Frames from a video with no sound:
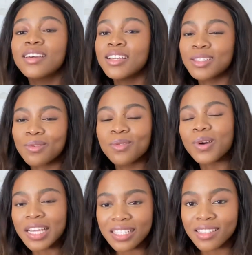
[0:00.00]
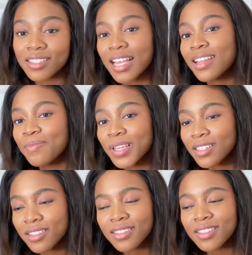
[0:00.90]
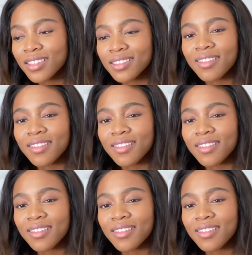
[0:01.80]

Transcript: It's probably why I stick to animations.